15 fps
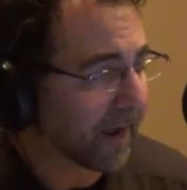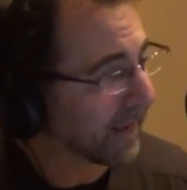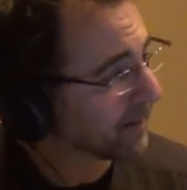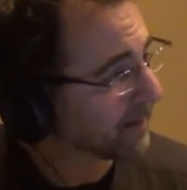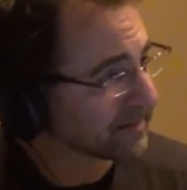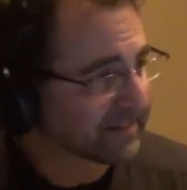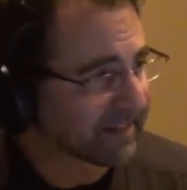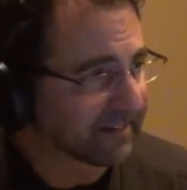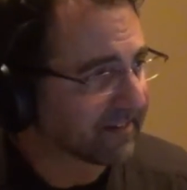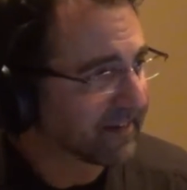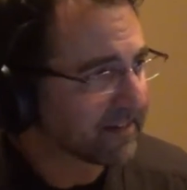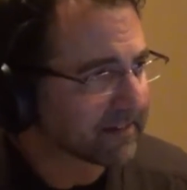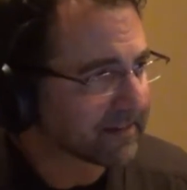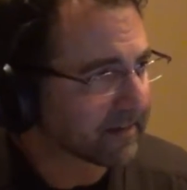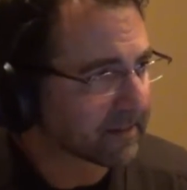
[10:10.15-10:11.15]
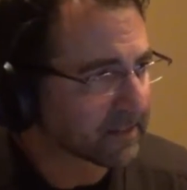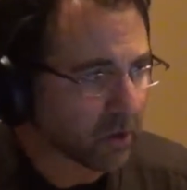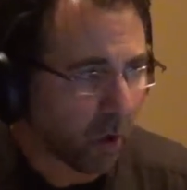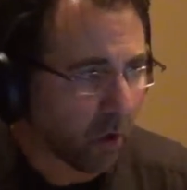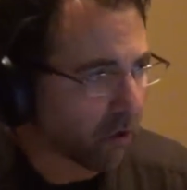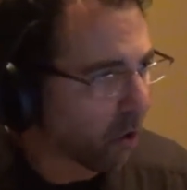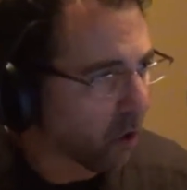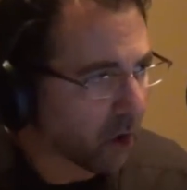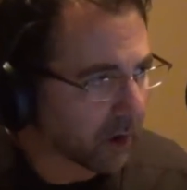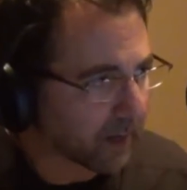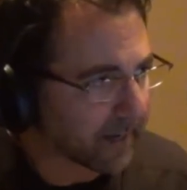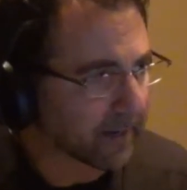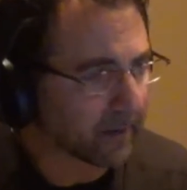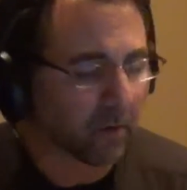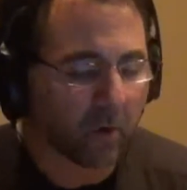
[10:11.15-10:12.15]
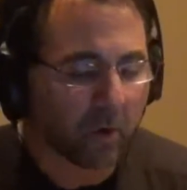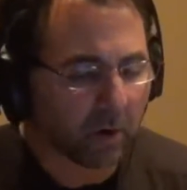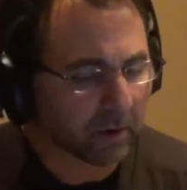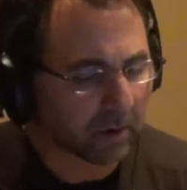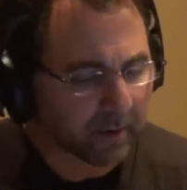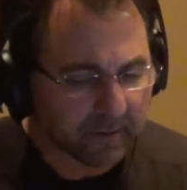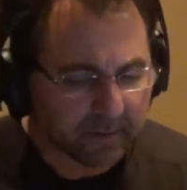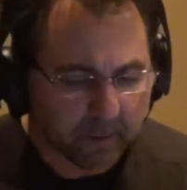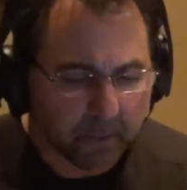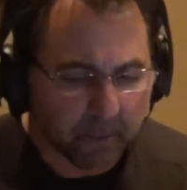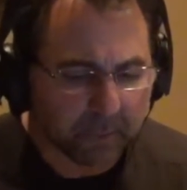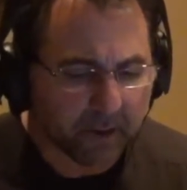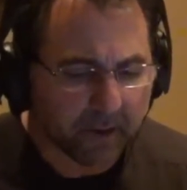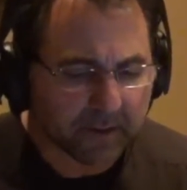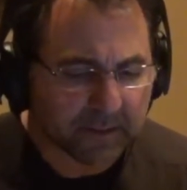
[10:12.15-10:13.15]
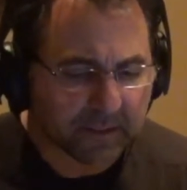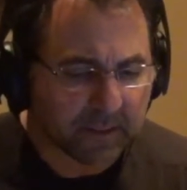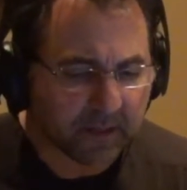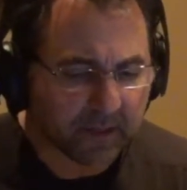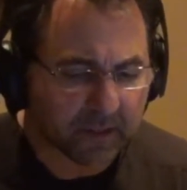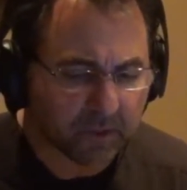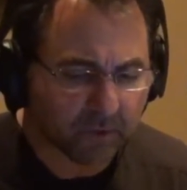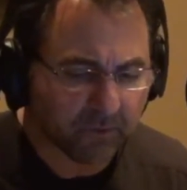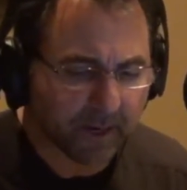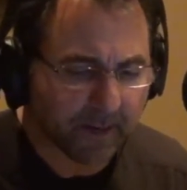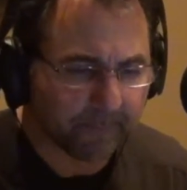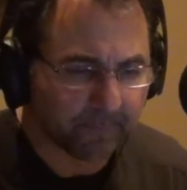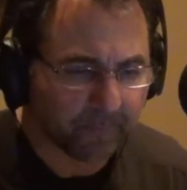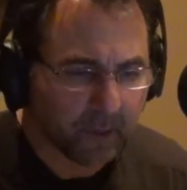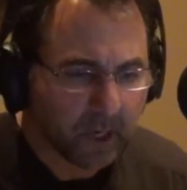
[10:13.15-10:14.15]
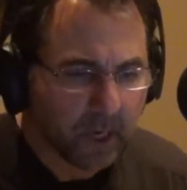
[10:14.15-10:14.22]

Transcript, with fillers: And the statistics are all in, all of the double blind studies are in.